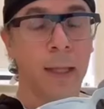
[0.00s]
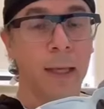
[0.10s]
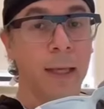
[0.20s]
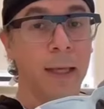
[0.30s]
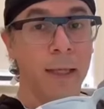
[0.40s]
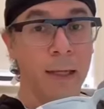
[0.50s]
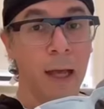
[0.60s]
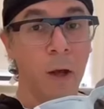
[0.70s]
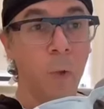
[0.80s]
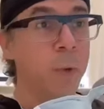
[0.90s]
And now
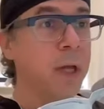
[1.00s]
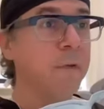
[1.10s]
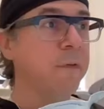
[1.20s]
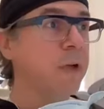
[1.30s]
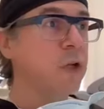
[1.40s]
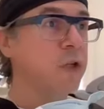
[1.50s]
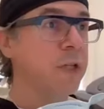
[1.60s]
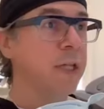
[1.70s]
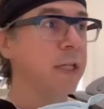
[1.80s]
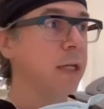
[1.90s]
we are finished
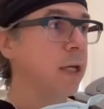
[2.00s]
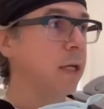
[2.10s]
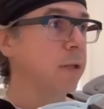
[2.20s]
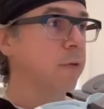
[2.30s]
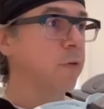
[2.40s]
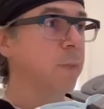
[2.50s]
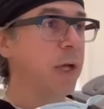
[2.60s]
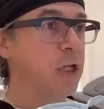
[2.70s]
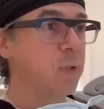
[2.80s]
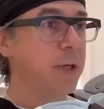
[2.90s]
seeing uh, the few
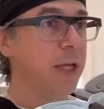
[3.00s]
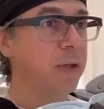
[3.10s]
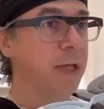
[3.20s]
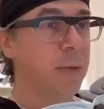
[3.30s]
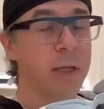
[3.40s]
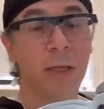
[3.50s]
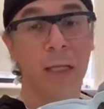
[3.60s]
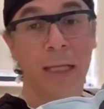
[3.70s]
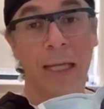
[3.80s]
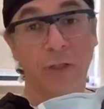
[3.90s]
patients we had to come in.
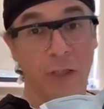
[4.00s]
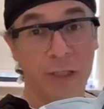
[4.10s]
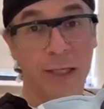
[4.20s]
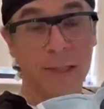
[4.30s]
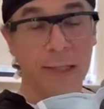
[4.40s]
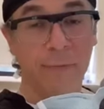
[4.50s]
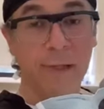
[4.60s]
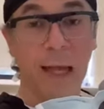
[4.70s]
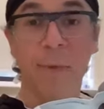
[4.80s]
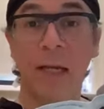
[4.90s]
Jessica's left. I'm
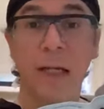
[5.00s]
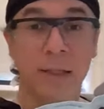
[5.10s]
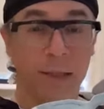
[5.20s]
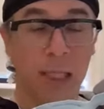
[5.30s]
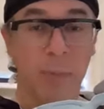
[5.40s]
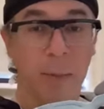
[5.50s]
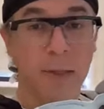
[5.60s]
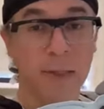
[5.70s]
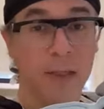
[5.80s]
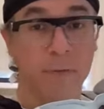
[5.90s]
here in the clinic by
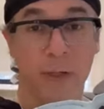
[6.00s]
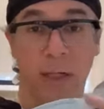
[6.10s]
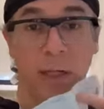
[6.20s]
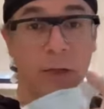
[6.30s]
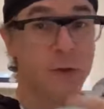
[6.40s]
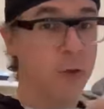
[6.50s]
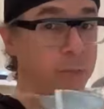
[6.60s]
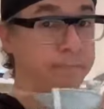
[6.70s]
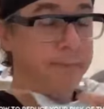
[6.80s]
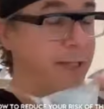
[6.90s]
myself. So
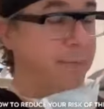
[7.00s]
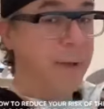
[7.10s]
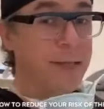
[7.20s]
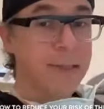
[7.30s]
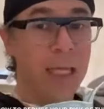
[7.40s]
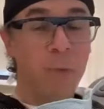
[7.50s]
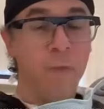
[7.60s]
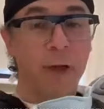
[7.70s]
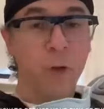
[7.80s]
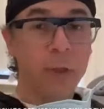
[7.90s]
the mask came off. I
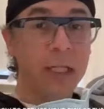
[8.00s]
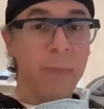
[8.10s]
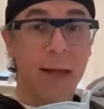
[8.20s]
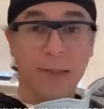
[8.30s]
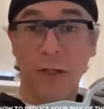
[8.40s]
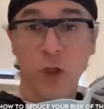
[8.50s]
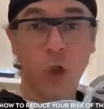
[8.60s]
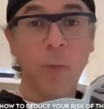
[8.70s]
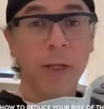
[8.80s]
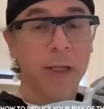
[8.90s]
don't need a mask. There's
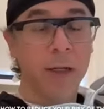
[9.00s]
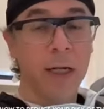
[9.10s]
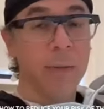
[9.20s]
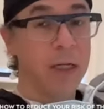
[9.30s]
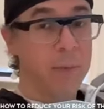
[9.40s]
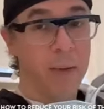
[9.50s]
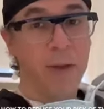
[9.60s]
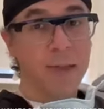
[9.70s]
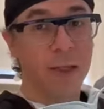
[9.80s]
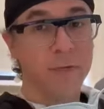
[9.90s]
nobody here. I'm here by myself.